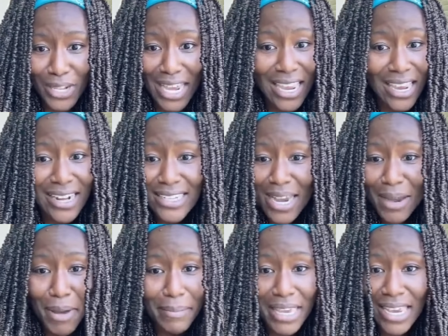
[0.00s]
Like
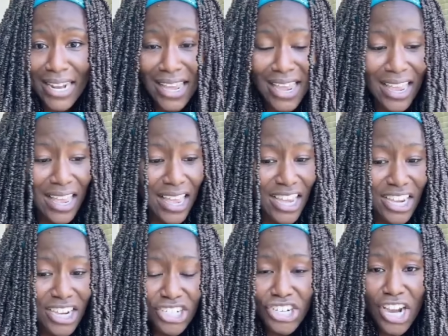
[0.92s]
anytime I'm eating,
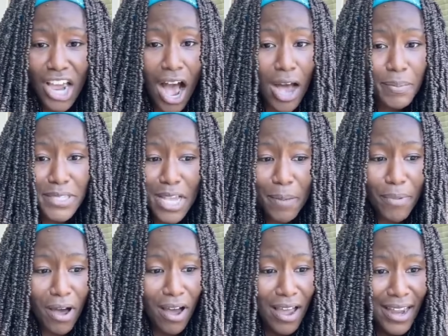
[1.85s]
she hops
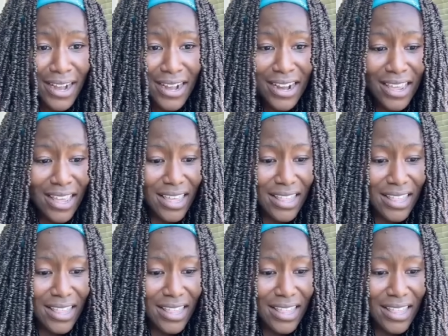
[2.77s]
up on